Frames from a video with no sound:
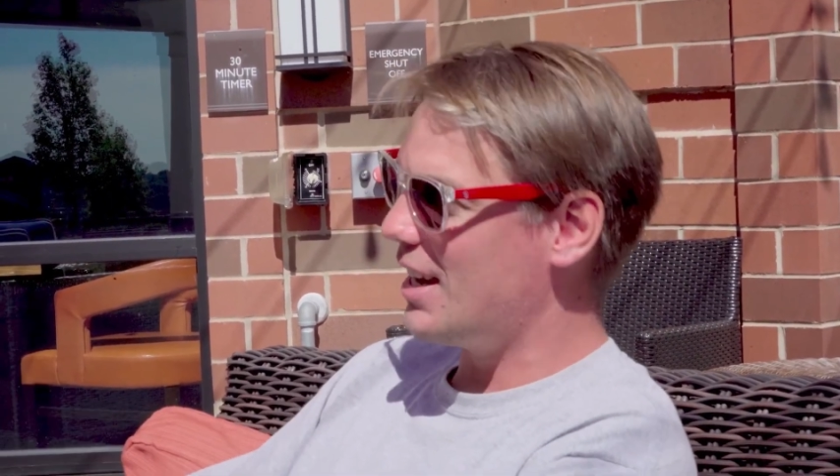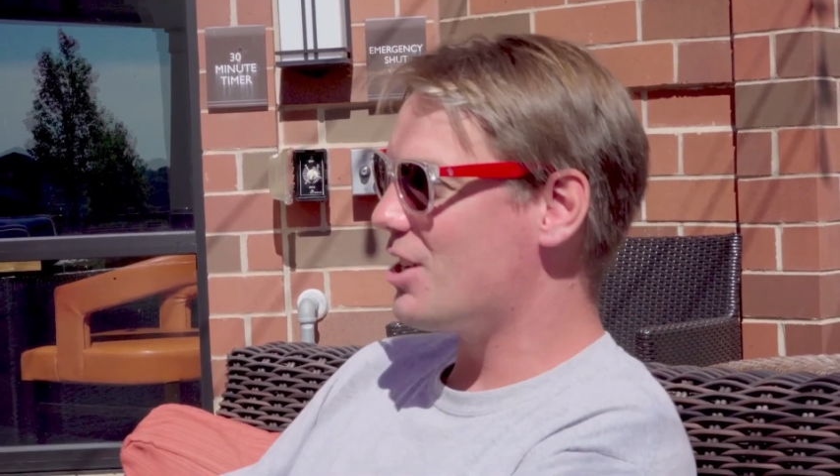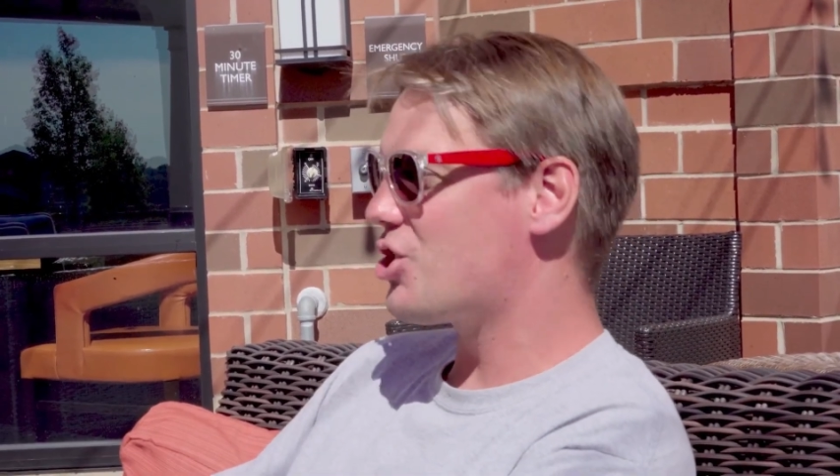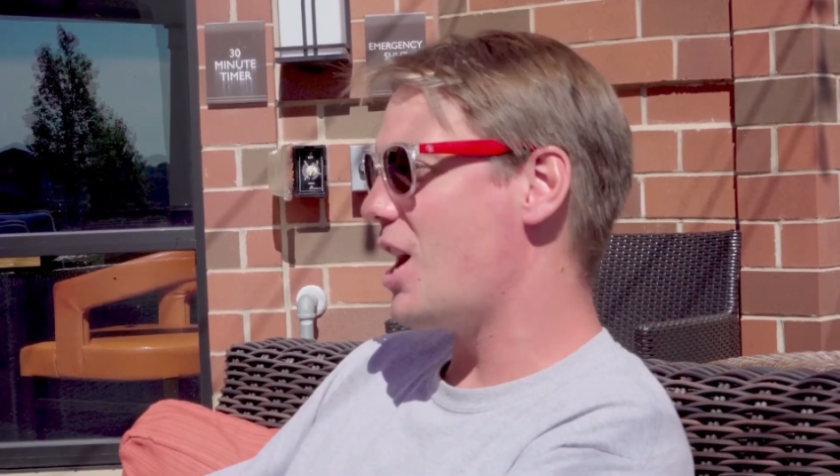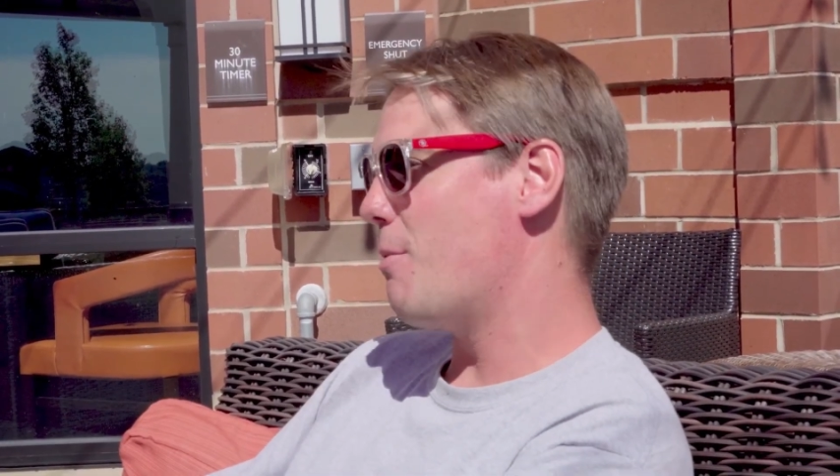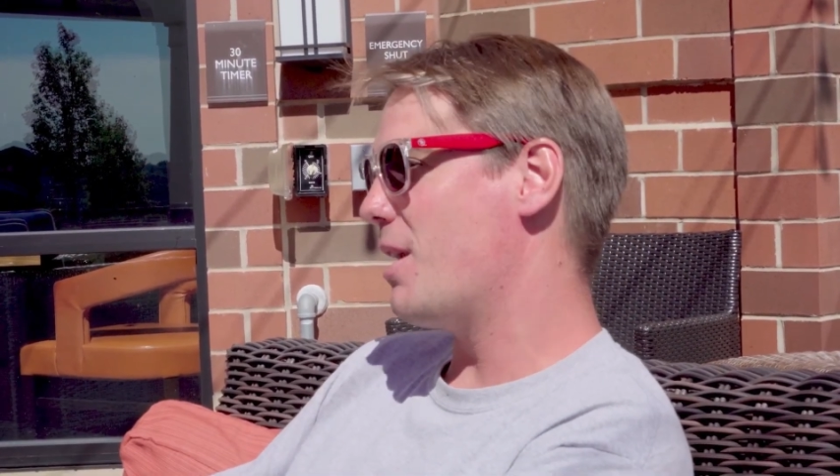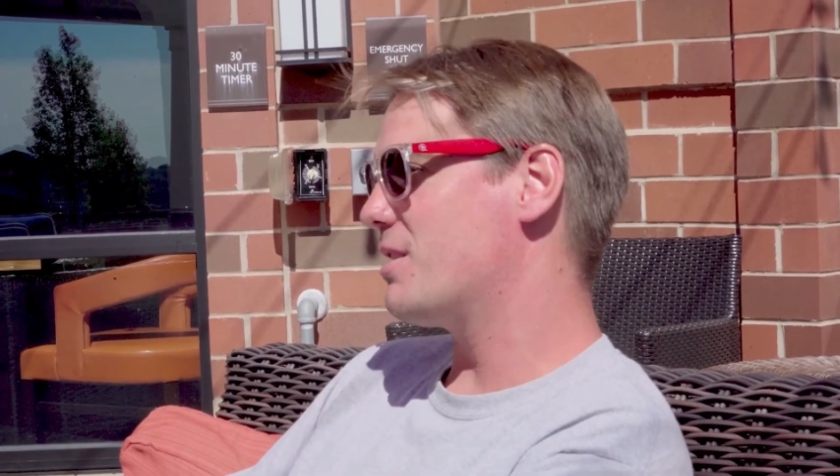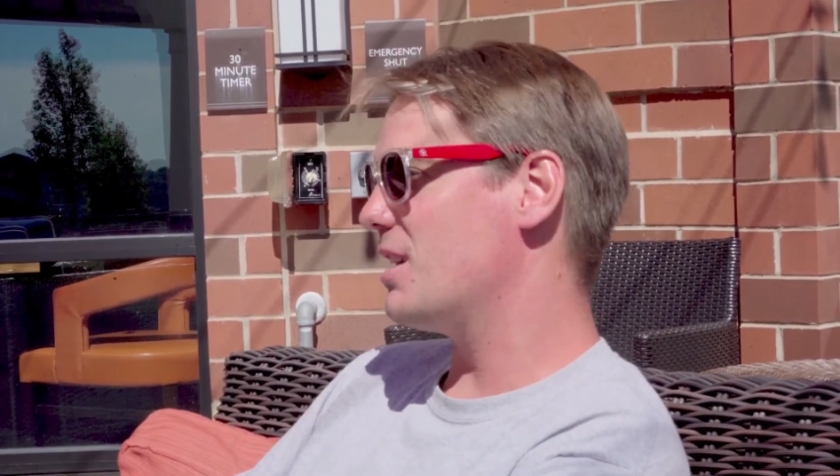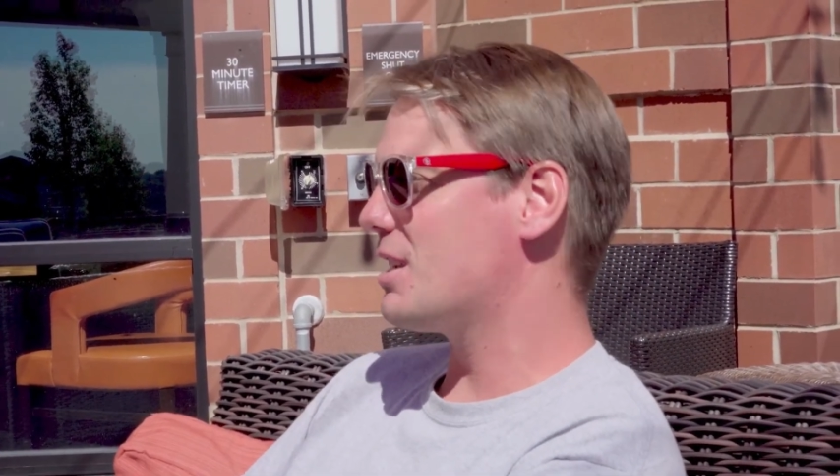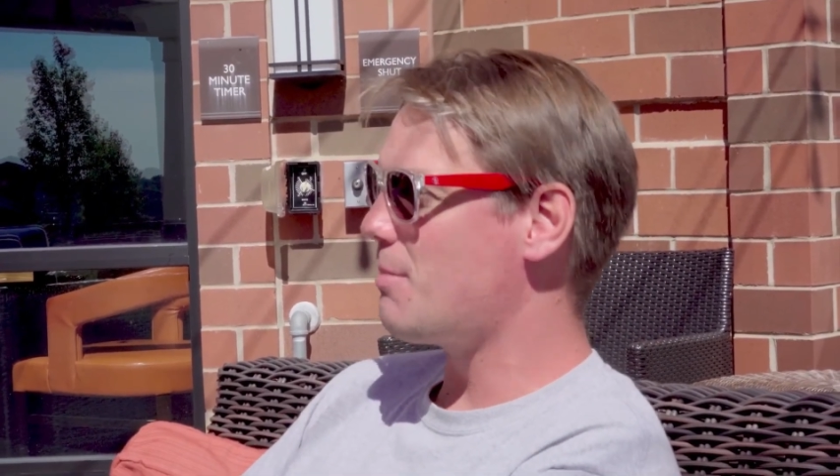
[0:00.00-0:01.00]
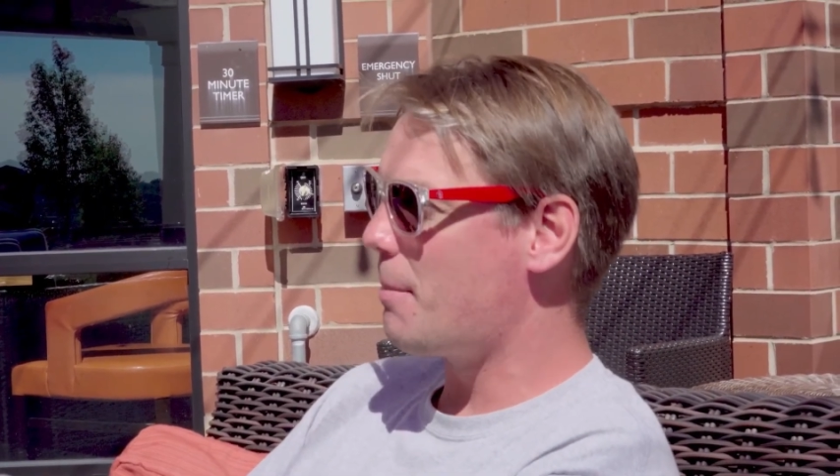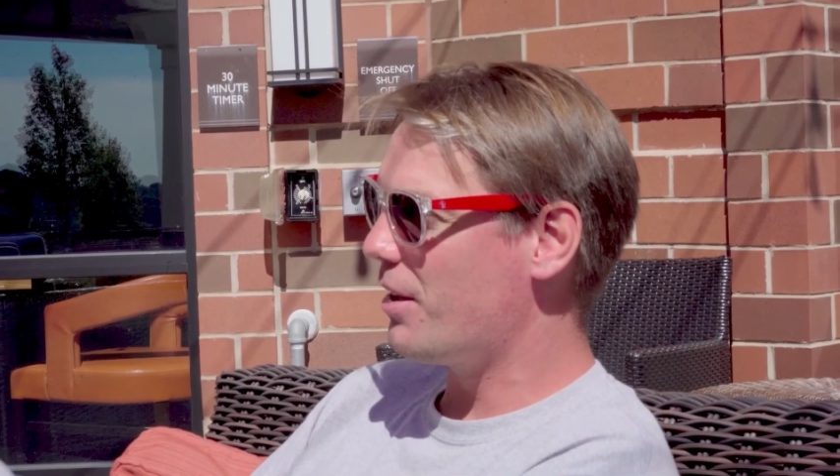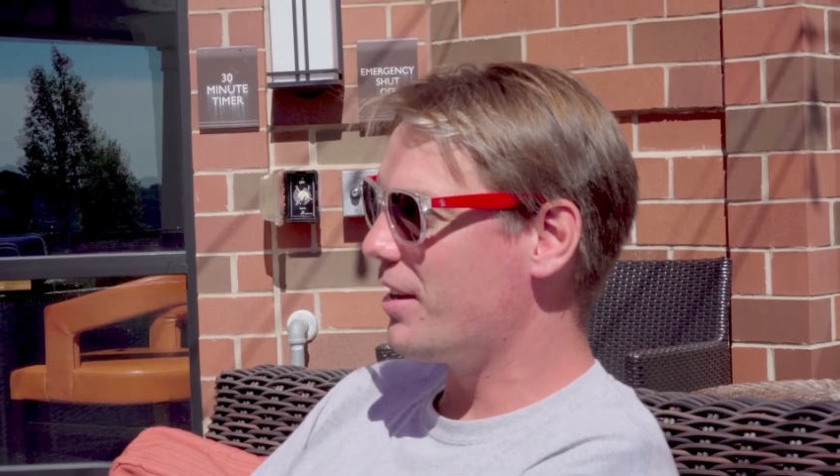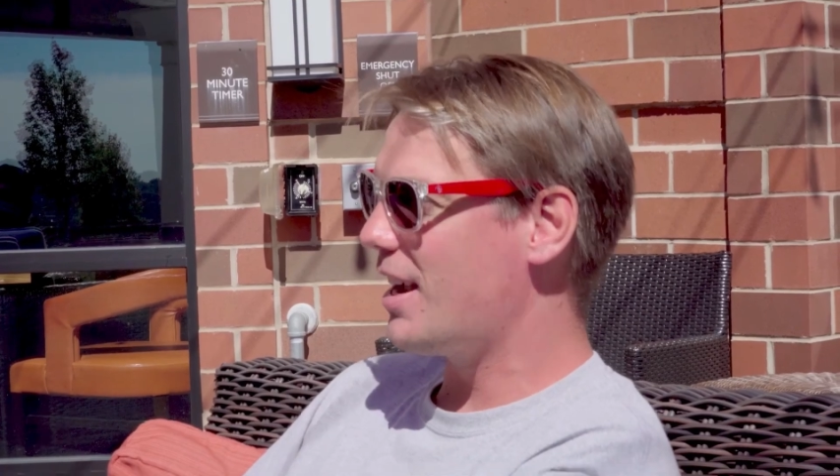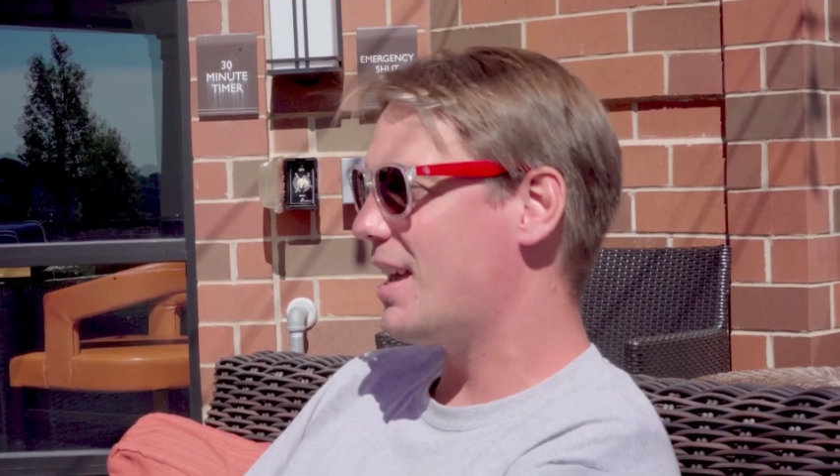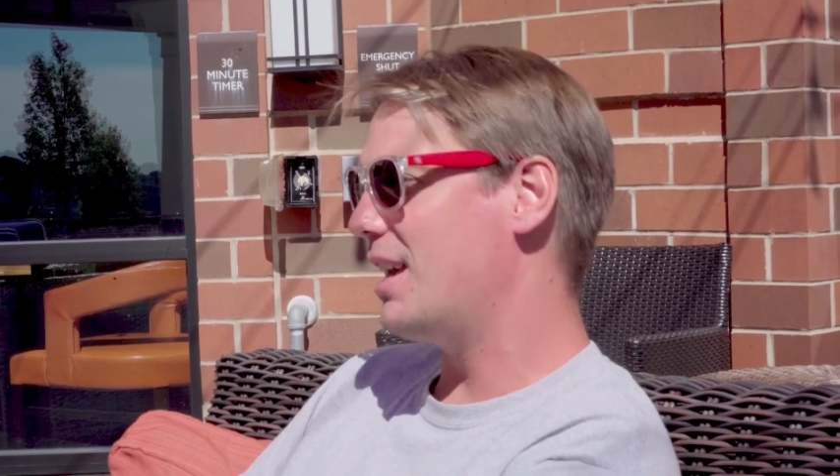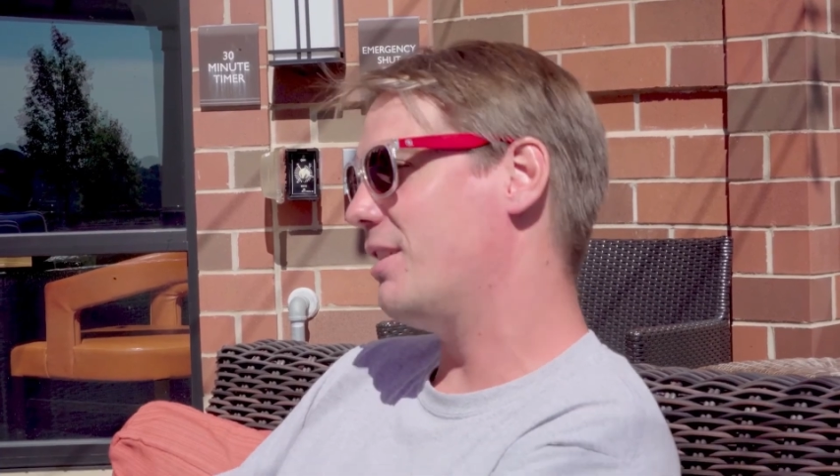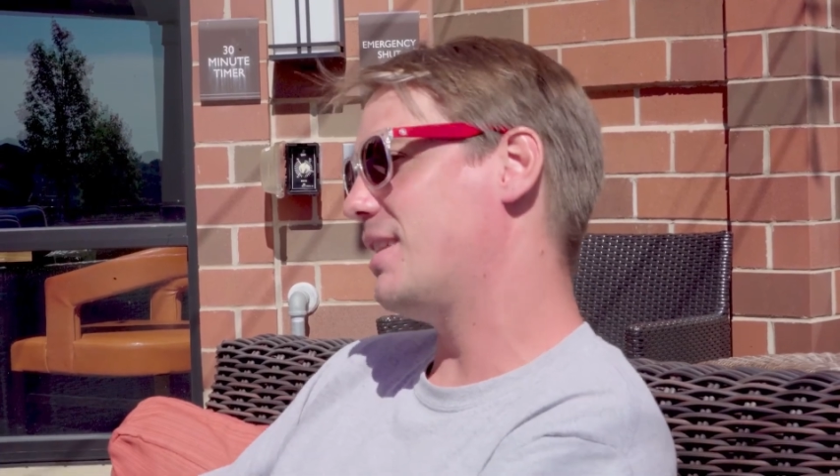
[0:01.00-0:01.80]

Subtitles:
get shot when I was this, and my brother got killed,